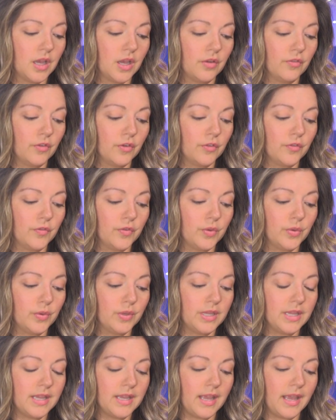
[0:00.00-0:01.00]
For food
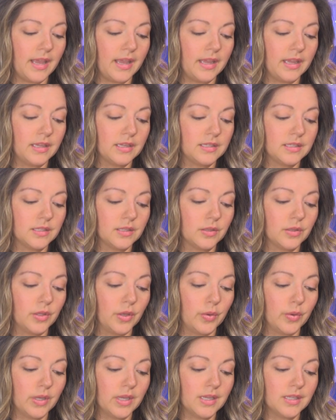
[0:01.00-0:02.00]
he ate
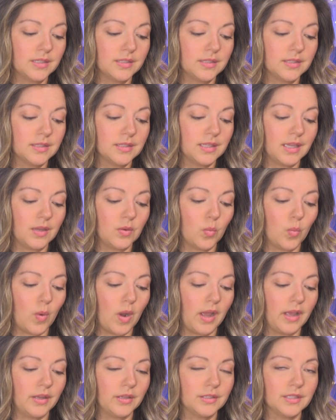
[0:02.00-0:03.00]
locusts and
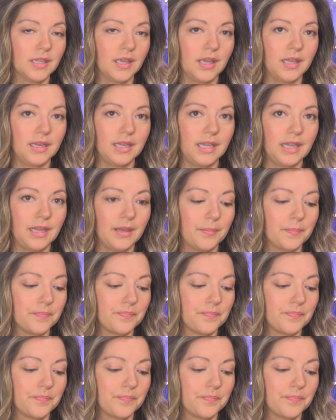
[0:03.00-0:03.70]
wild honey.